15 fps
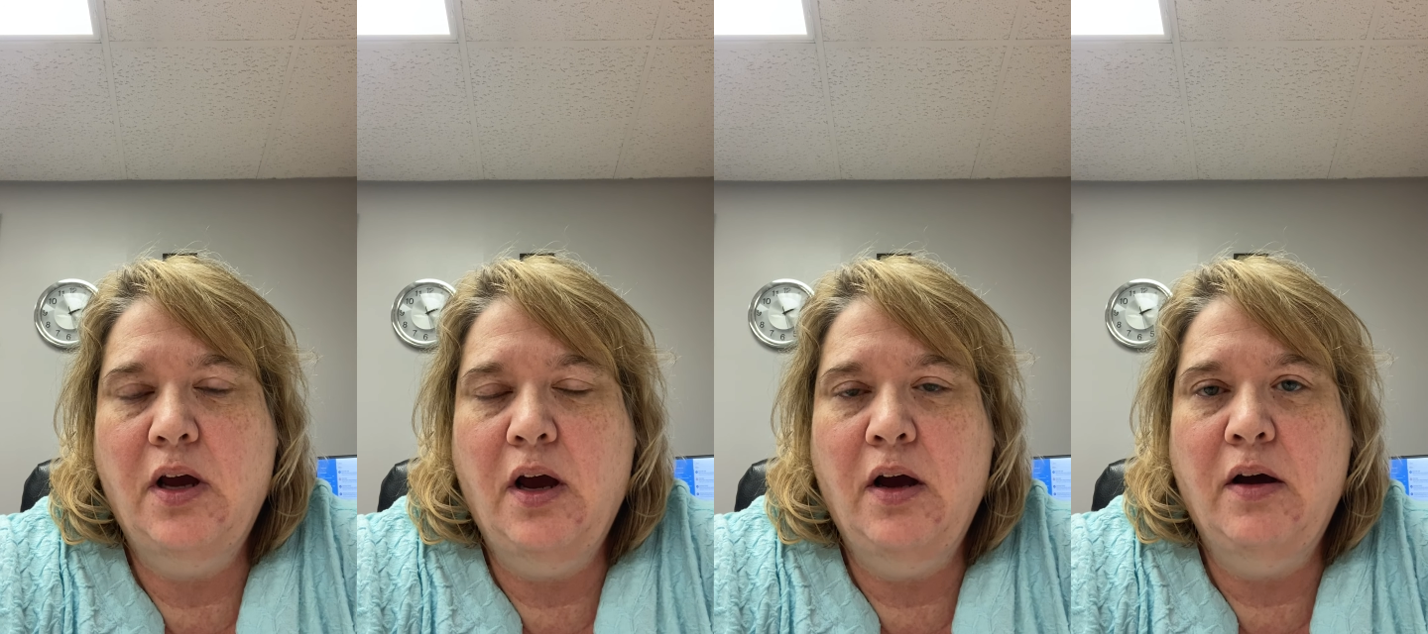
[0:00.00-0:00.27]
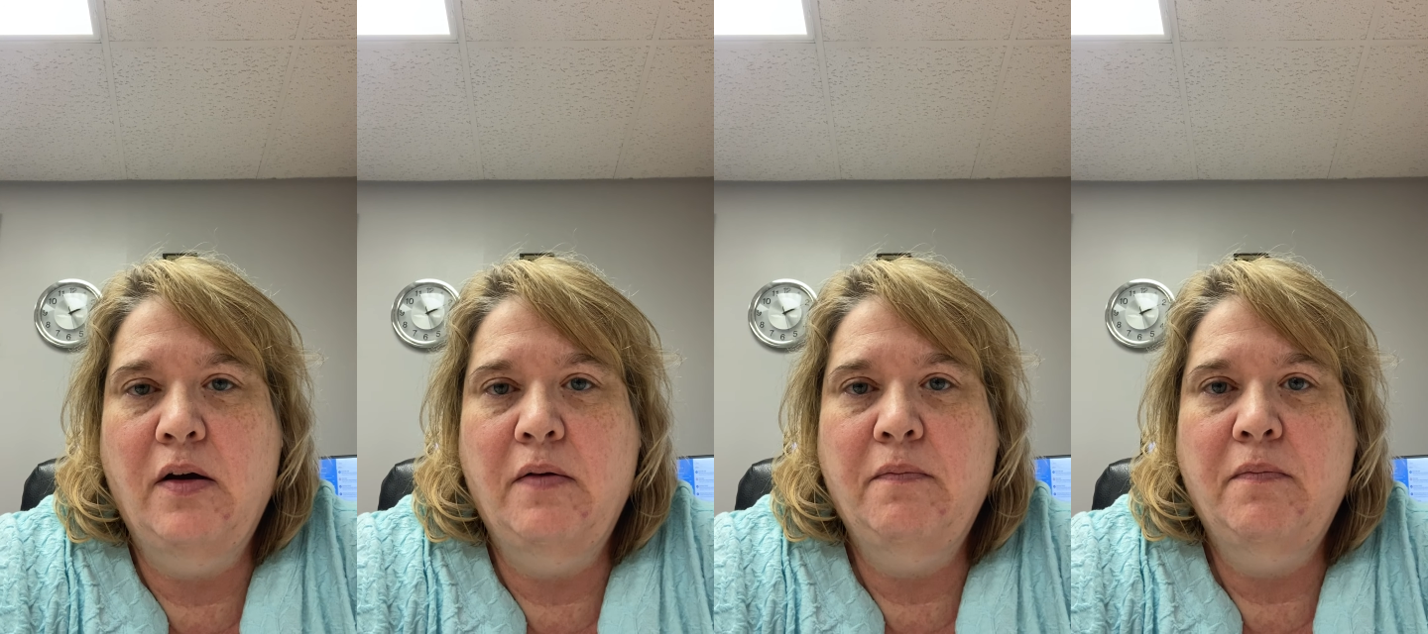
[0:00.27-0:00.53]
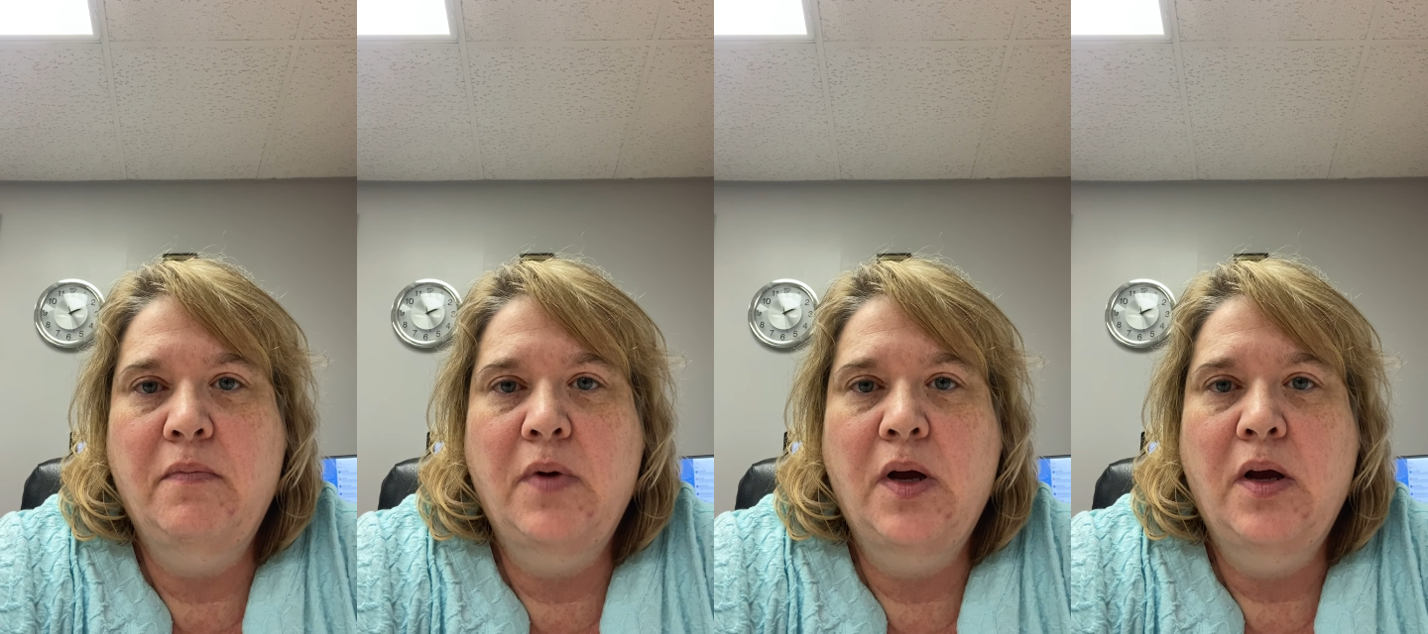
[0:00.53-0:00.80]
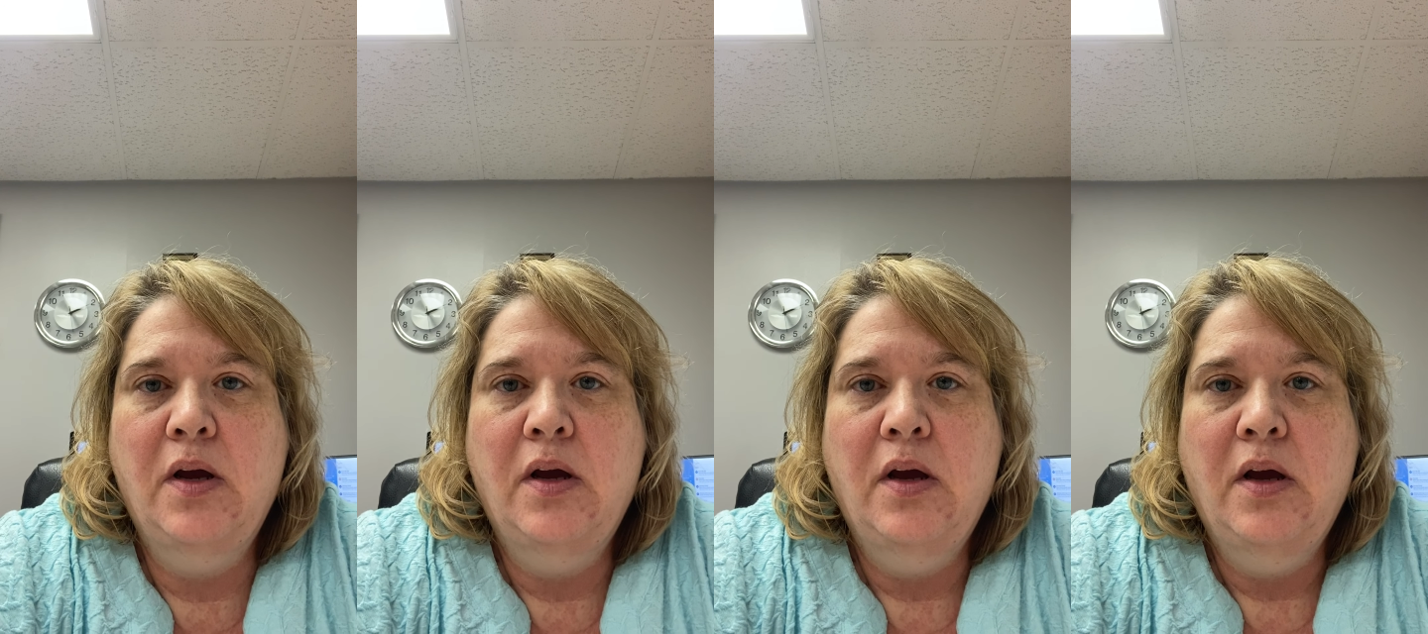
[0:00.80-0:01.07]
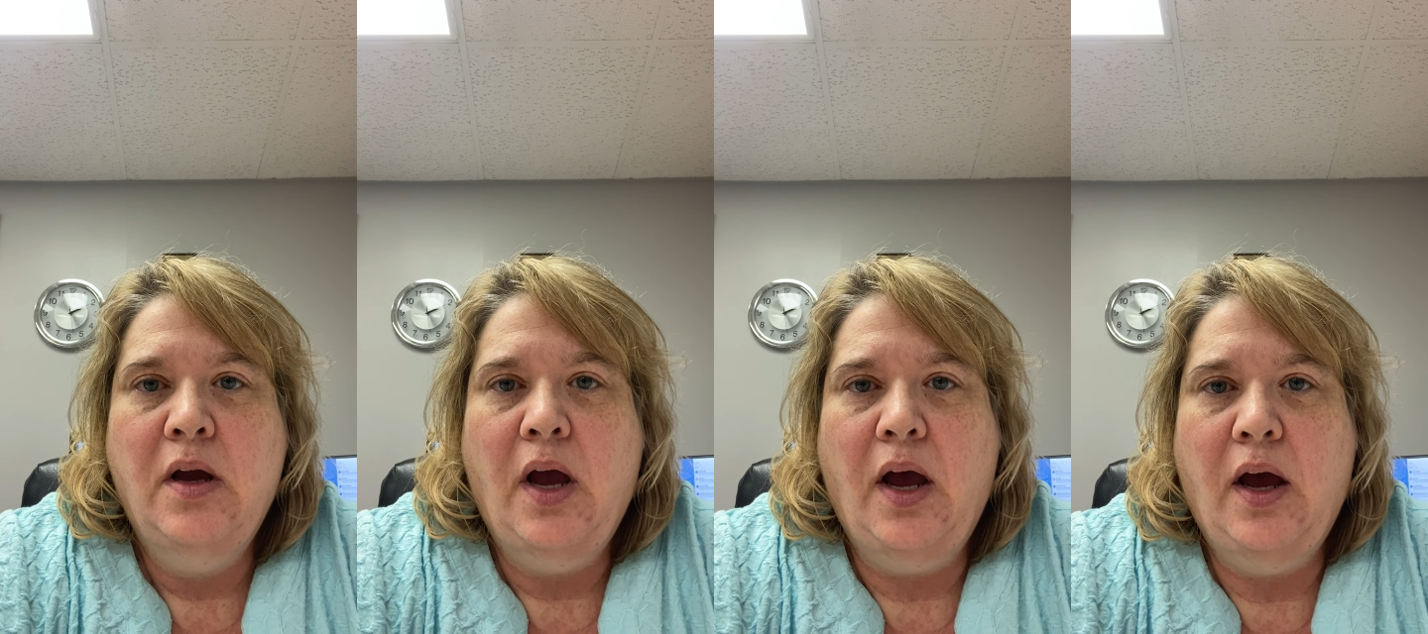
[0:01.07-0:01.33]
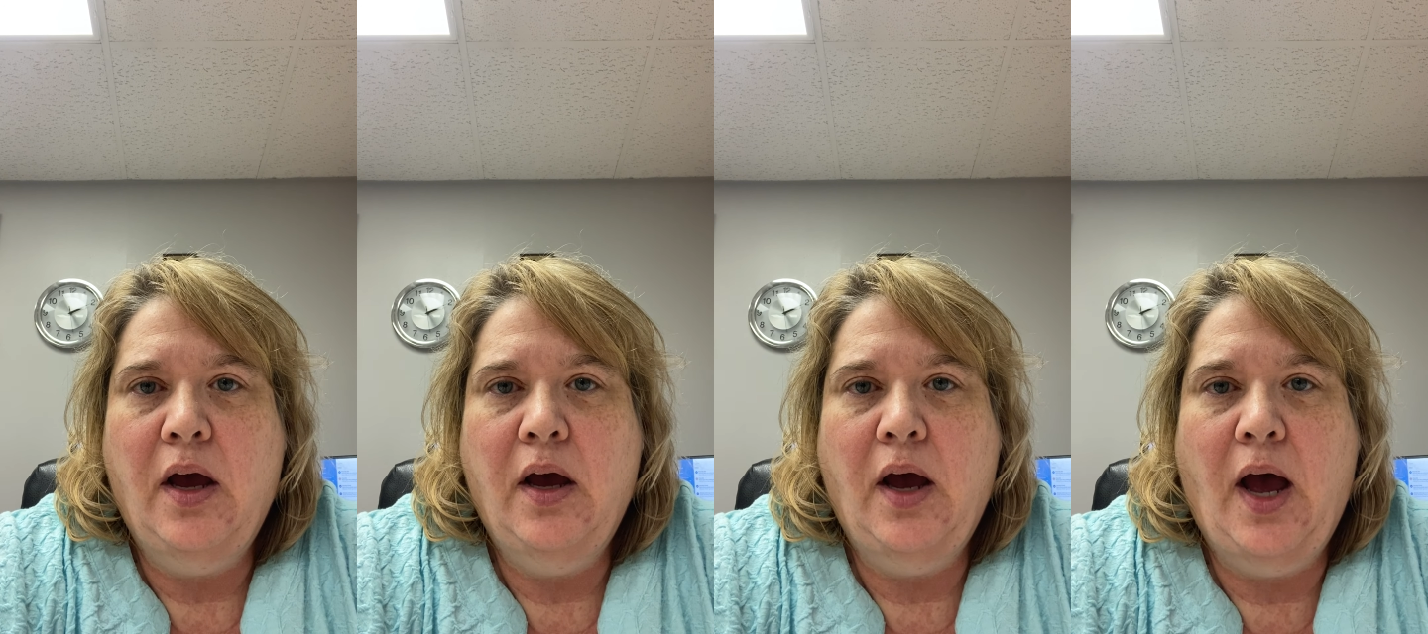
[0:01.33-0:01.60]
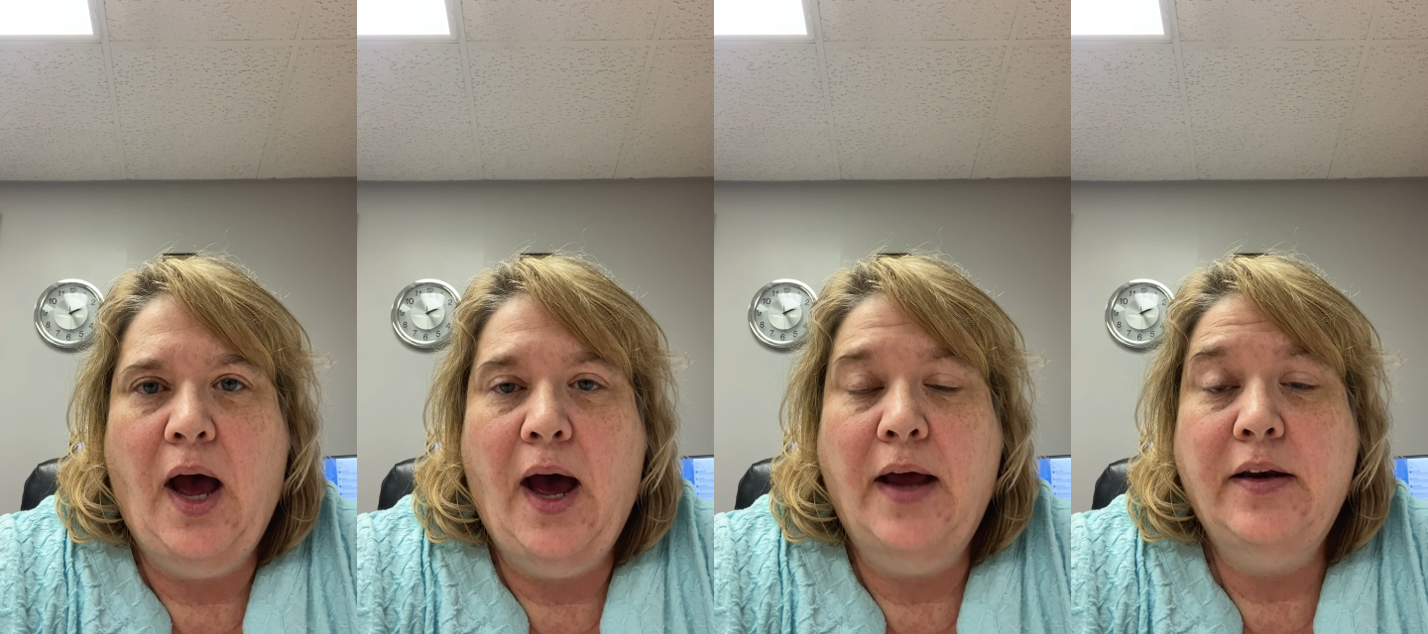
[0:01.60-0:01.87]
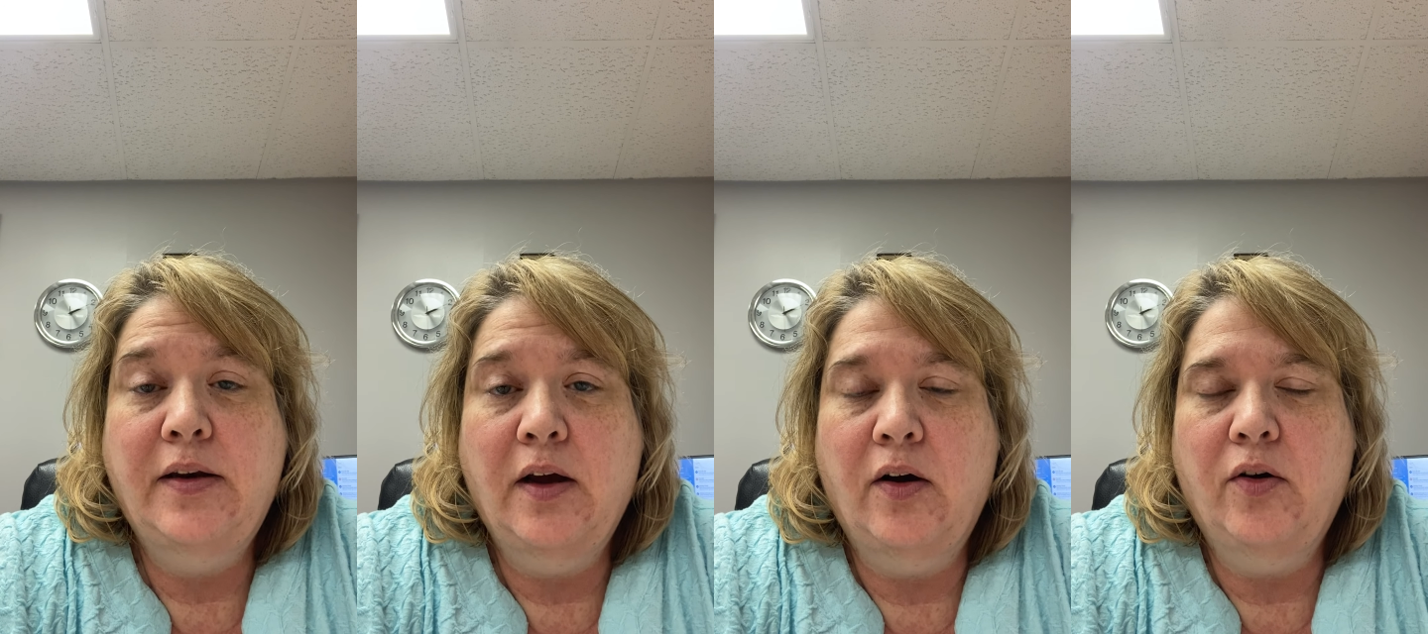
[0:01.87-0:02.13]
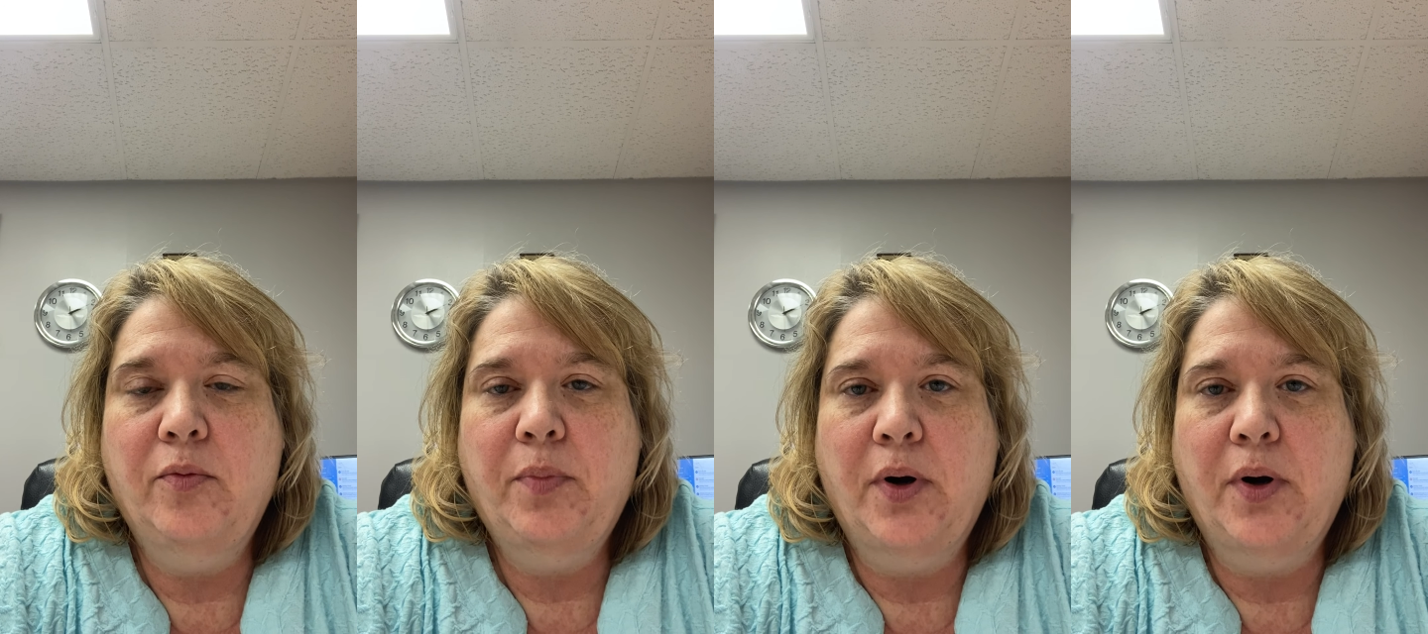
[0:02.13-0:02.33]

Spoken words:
I don't